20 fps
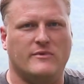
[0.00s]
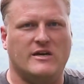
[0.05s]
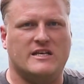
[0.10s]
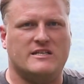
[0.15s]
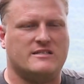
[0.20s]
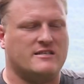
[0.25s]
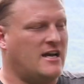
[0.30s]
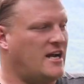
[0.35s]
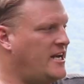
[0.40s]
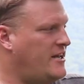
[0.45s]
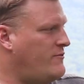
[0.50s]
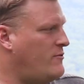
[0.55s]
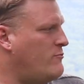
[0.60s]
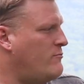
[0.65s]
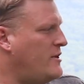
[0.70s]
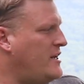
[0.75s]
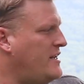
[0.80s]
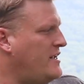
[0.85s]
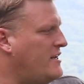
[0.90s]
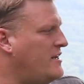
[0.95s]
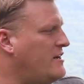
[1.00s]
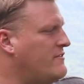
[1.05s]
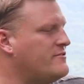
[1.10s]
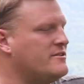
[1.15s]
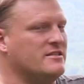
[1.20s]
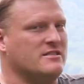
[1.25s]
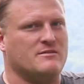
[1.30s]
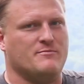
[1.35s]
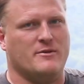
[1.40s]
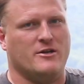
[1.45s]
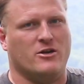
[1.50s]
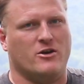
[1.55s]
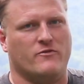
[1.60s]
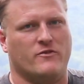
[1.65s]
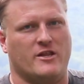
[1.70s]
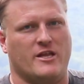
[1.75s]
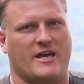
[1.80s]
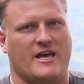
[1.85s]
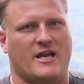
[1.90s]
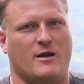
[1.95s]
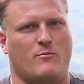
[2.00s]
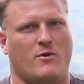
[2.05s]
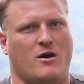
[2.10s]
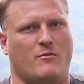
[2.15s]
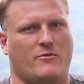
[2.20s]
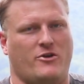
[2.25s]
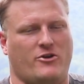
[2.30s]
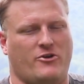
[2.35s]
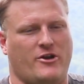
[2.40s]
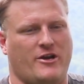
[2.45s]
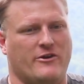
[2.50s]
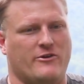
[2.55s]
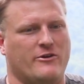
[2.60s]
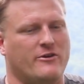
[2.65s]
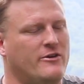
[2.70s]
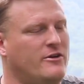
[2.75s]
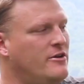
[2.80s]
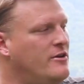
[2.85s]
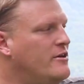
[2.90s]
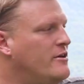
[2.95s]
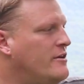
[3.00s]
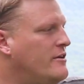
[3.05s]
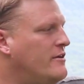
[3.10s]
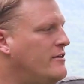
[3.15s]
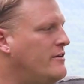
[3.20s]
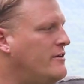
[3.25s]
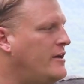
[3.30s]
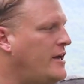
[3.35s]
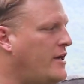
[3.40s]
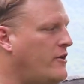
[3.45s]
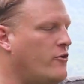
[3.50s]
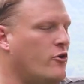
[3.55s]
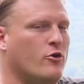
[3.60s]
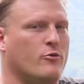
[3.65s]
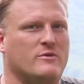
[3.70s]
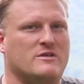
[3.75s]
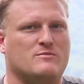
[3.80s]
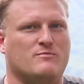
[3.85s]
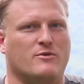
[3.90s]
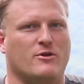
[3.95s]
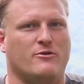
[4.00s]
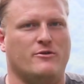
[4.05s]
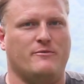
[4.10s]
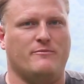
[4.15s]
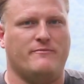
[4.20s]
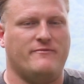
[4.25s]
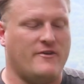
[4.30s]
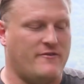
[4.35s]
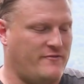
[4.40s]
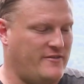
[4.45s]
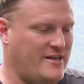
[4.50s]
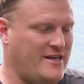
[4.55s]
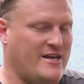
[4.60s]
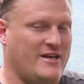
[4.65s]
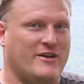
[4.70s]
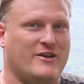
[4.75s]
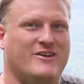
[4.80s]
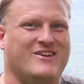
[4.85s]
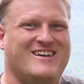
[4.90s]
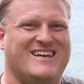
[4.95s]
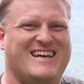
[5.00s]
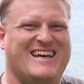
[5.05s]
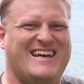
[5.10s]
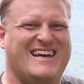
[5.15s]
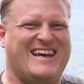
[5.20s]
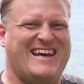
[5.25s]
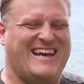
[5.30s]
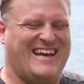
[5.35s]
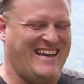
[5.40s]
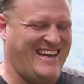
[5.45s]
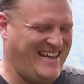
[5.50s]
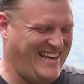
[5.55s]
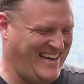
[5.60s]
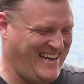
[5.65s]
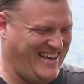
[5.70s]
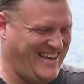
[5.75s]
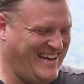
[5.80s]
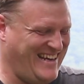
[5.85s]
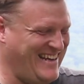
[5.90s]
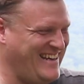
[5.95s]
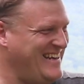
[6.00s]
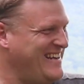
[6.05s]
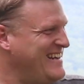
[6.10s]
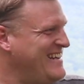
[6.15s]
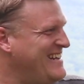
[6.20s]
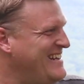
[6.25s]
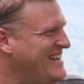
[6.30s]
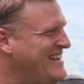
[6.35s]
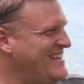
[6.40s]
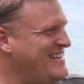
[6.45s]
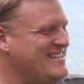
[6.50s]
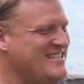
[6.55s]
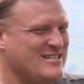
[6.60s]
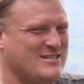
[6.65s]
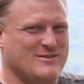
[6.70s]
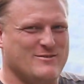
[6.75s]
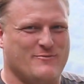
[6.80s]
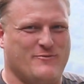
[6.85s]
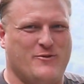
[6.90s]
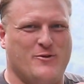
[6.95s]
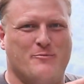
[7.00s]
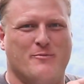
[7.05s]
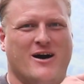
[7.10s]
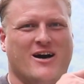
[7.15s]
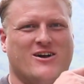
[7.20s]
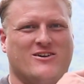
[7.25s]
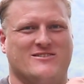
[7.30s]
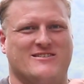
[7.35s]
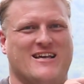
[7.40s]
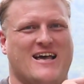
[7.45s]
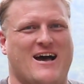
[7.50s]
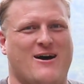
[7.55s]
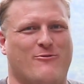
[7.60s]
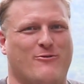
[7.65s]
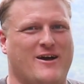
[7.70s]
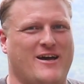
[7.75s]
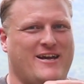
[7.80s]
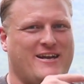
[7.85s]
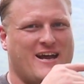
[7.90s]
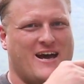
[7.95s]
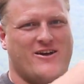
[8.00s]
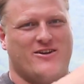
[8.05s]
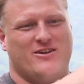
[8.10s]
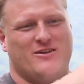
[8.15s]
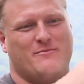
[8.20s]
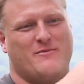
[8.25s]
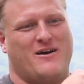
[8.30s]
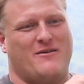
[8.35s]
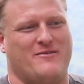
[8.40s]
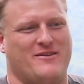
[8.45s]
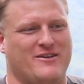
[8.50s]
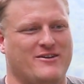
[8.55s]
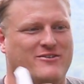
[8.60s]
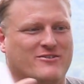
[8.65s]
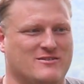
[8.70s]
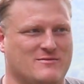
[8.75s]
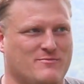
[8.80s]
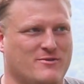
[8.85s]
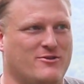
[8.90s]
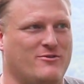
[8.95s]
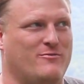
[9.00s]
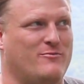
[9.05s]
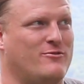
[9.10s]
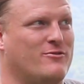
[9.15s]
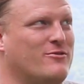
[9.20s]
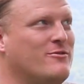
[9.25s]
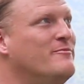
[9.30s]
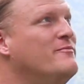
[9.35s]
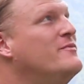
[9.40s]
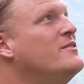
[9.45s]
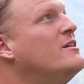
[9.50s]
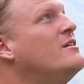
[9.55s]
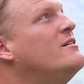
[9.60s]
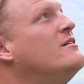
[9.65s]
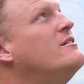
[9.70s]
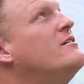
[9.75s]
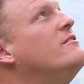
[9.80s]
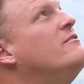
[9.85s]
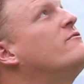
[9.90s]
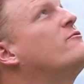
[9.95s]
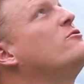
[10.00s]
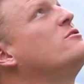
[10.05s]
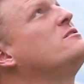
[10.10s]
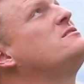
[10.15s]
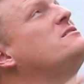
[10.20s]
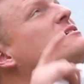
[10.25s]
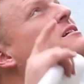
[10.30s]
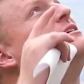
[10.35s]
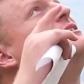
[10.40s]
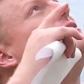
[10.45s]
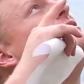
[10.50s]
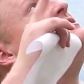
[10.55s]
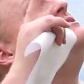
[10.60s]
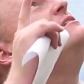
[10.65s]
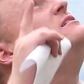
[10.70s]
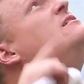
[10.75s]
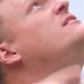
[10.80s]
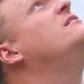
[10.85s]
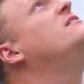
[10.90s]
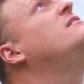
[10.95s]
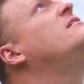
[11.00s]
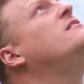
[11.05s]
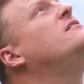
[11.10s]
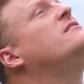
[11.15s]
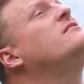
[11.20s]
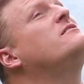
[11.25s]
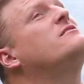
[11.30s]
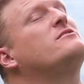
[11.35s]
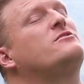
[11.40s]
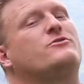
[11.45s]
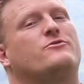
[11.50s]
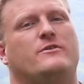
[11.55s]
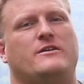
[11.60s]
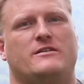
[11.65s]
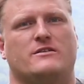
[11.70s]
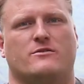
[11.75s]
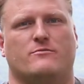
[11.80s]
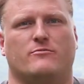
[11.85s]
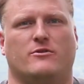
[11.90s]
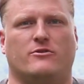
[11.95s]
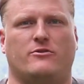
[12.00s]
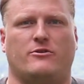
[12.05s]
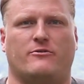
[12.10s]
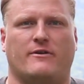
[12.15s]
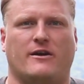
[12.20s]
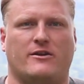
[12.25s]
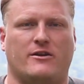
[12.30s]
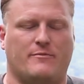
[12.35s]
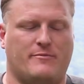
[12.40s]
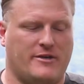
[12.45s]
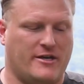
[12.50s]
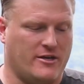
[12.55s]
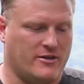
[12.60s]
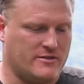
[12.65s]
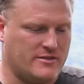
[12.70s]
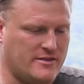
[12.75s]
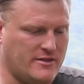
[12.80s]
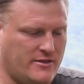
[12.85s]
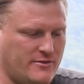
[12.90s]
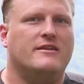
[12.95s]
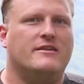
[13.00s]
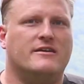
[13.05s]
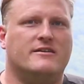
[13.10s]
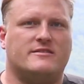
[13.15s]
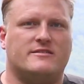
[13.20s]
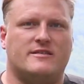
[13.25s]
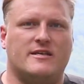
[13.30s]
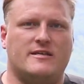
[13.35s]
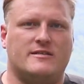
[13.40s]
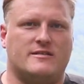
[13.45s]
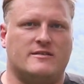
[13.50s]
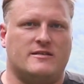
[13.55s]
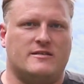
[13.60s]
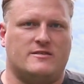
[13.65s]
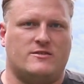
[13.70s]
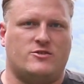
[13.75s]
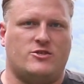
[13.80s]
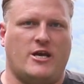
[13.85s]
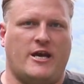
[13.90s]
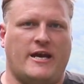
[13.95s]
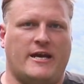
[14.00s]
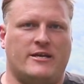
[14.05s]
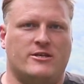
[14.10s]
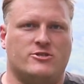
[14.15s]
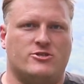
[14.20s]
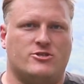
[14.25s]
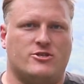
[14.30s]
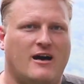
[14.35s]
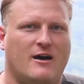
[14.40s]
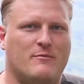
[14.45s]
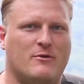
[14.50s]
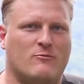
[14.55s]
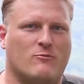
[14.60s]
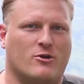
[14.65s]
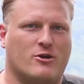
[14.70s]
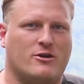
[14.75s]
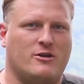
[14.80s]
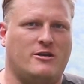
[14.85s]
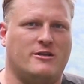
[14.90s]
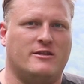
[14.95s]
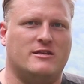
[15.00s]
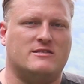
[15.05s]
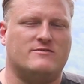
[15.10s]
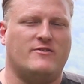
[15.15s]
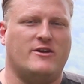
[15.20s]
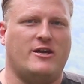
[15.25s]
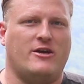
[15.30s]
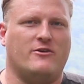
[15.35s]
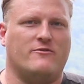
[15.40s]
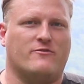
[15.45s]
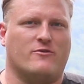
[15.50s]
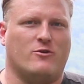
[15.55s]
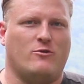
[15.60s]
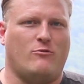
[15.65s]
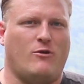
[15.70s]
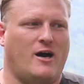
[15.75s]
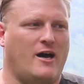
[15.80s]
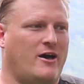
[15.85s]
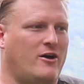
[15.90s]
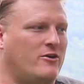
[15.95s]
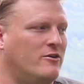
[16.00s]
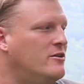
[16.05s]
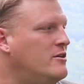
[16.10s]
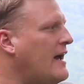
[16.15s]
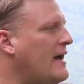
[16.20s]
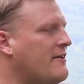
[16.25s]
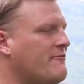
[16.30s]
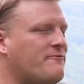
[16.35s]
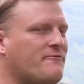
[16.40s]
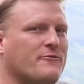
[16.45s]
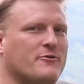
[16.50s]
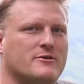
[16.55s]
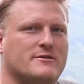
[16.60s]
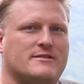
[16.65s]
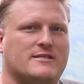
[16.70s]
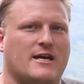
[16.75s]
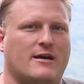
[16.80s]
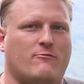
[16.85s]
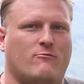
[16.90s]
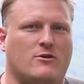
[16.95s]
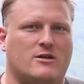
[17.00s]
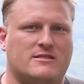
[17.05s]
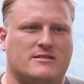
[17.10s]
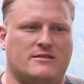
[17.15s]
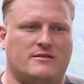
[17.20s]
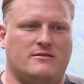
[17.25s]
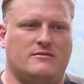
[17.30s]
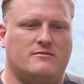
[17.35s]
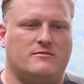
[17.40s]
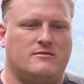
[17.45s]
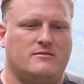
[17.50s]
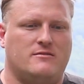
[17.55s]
it's not even windy enough to spin over the anemometer here. At home, it's blowing 15. it's a few miles that way down to the bottom of the hill, it's blowing more. Of course, the trees are blowing around up there. So the season has changed. I've been working on this video for a while. At first I wasn't